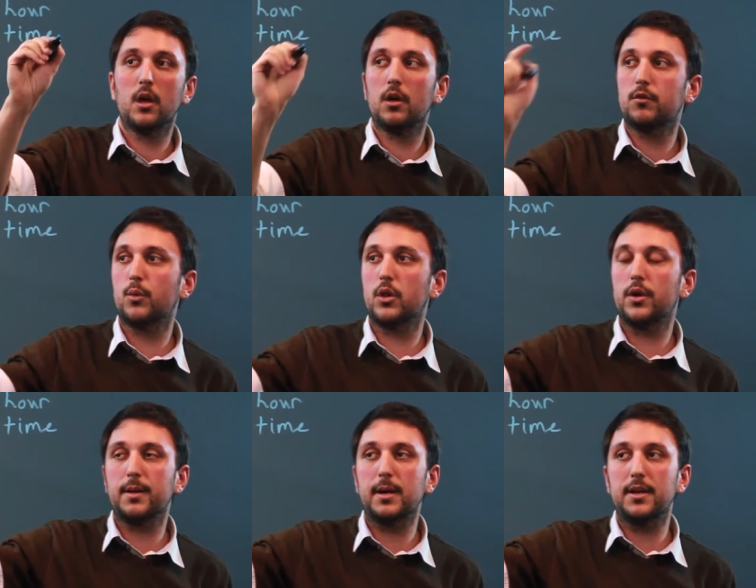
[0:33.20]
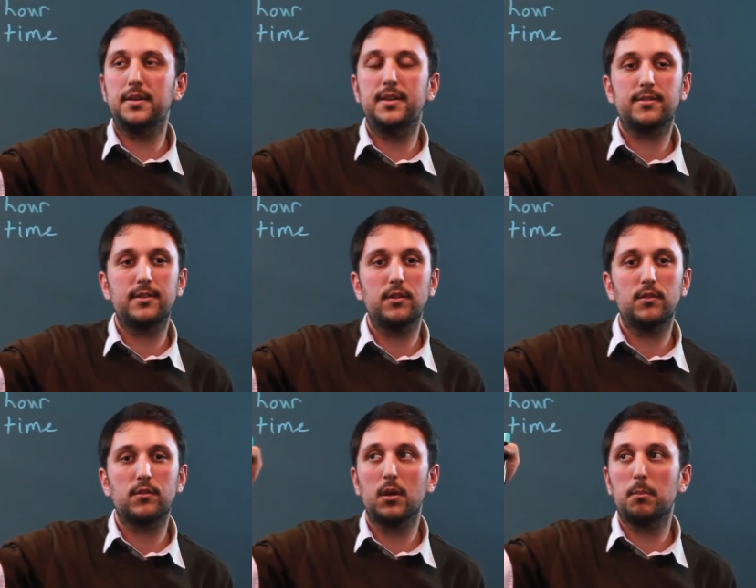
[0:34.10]
So we're learning about
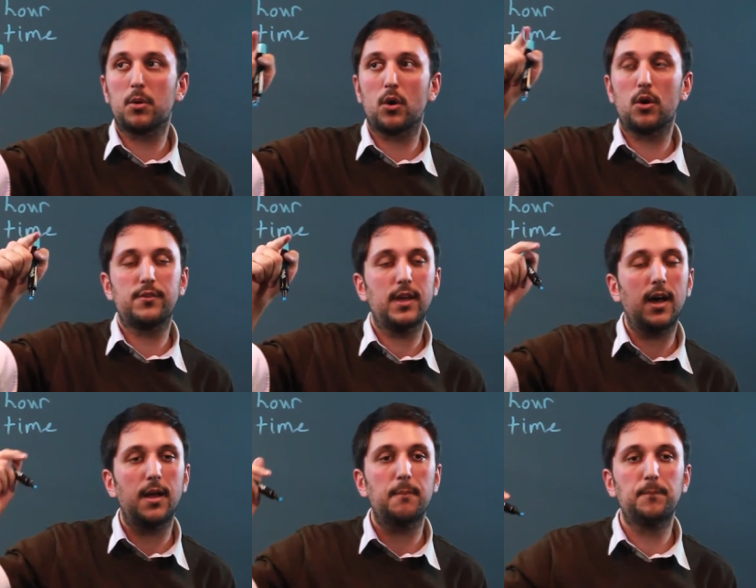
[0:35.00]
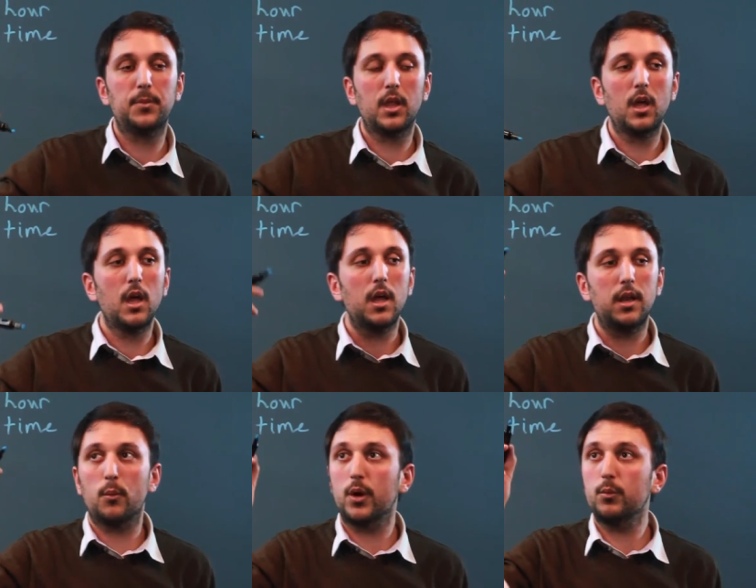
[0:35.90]
distance per time. Now
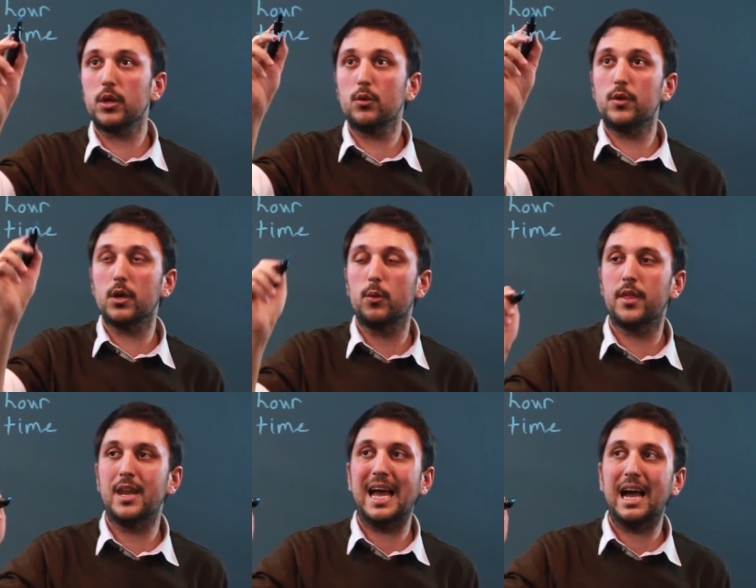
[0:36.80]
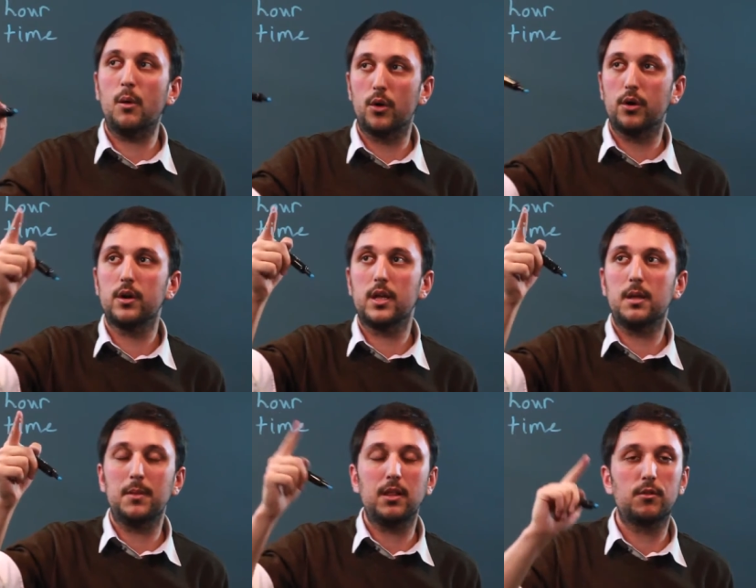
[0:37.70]
when you deal with an hour, it
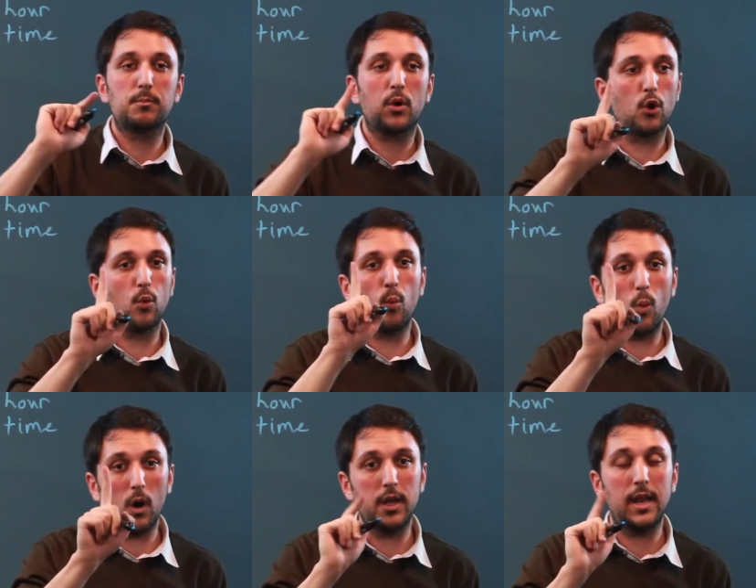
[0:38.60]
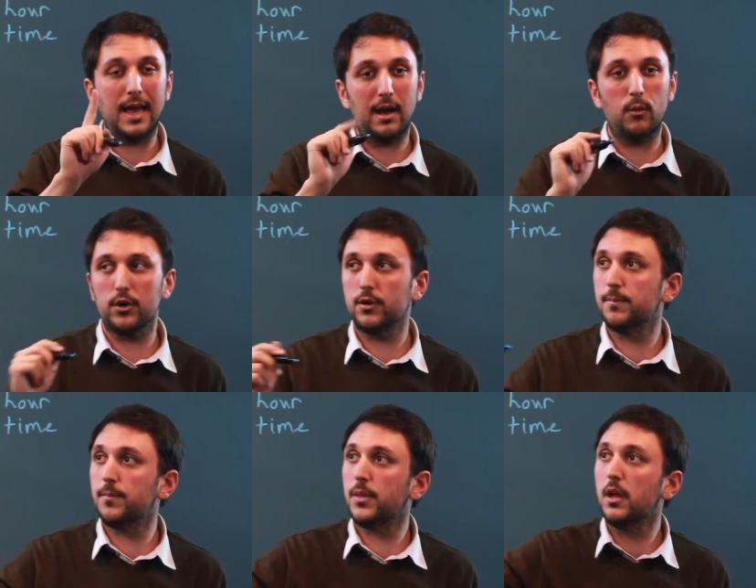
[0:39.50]
means per 1 hour.
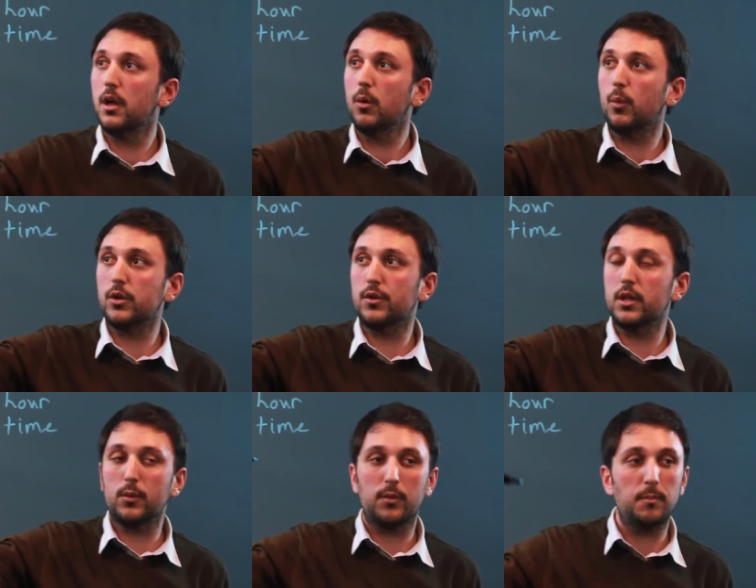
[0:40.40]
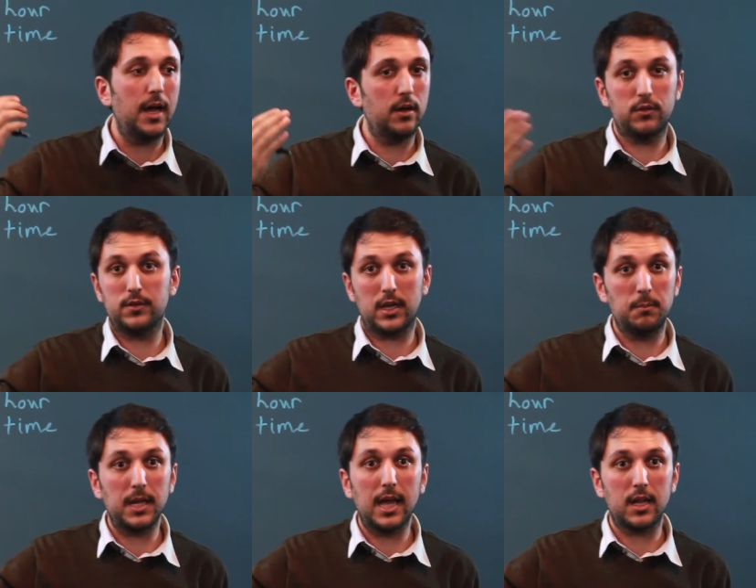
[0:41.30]
When you're dealing with miles, it can
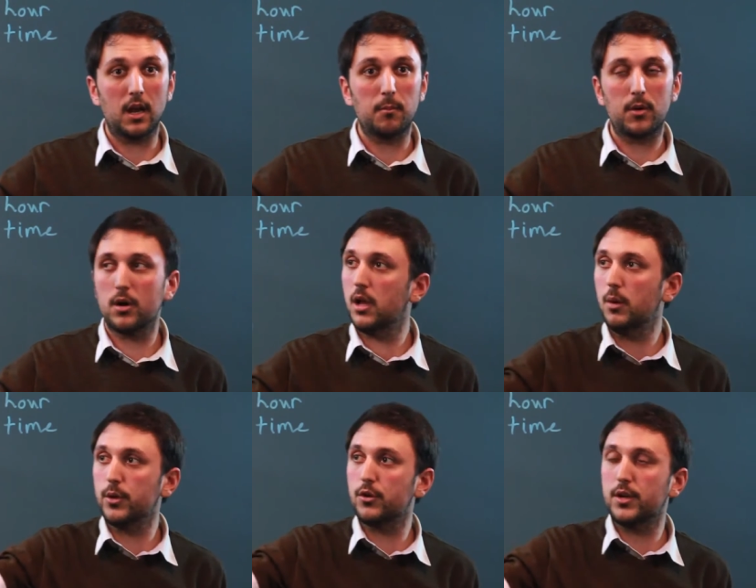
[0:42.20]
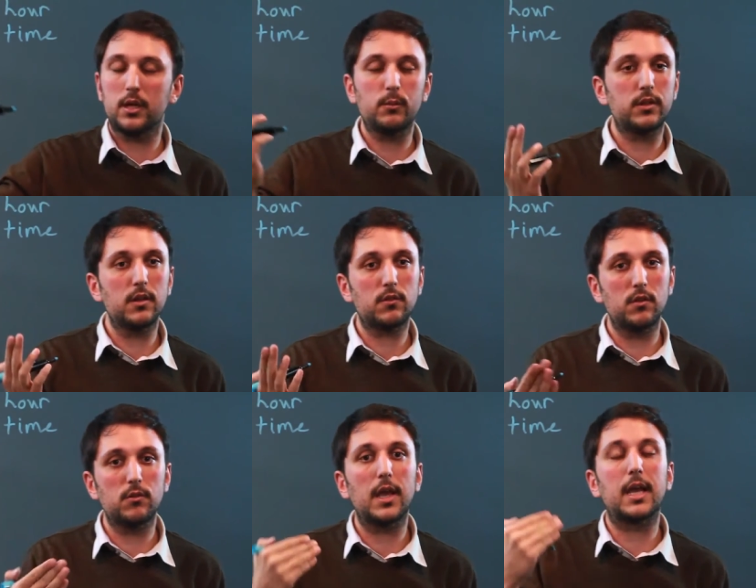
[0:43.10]
be any number, and when you're dealing with
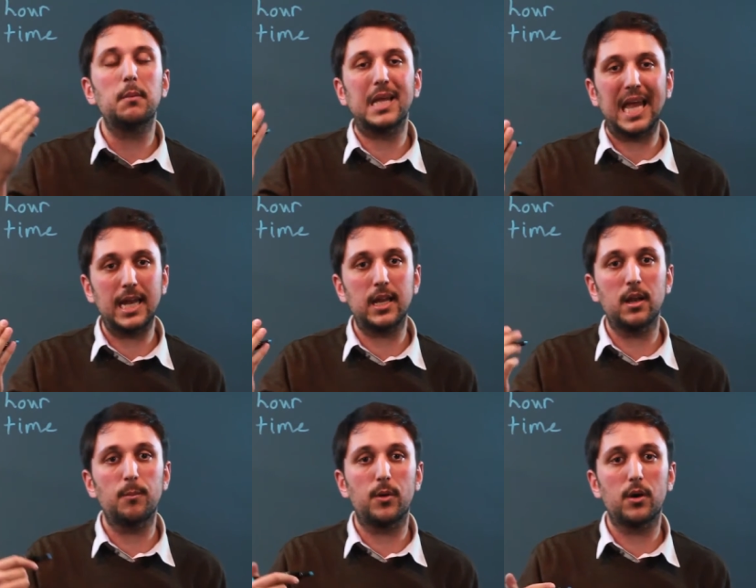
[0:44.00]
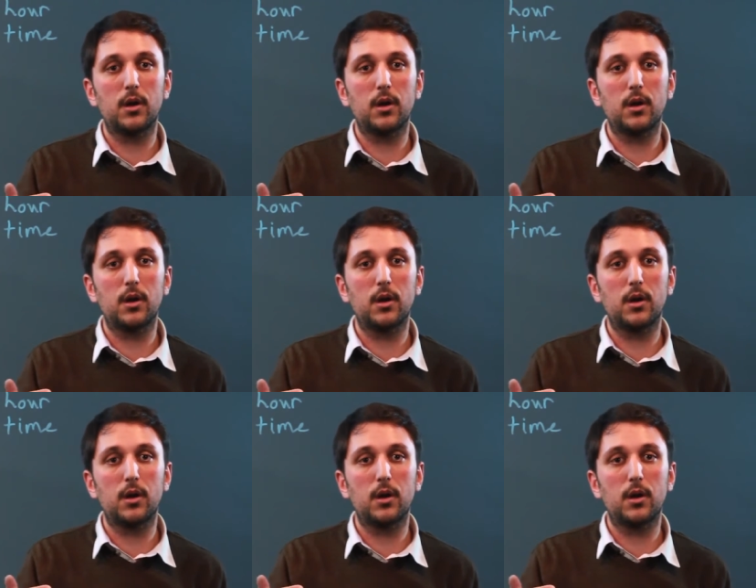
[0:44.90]
distance, it can be any number.